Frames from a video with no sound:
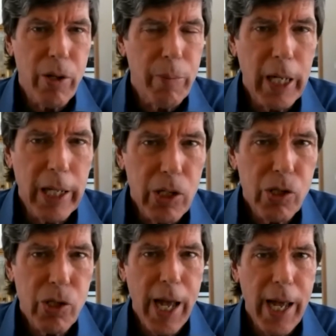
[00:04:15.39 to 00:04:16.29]
the Middle
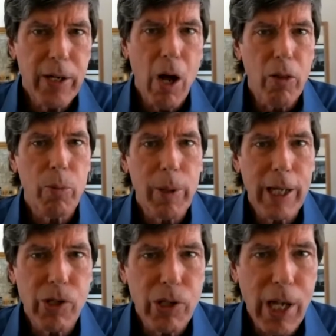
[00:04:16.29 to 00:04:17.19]
East, and other
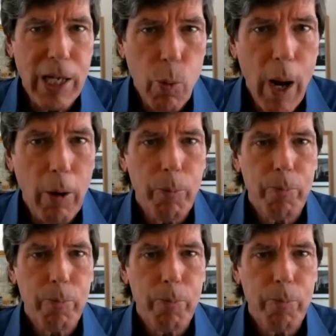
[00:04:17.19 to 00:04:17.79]
places as well.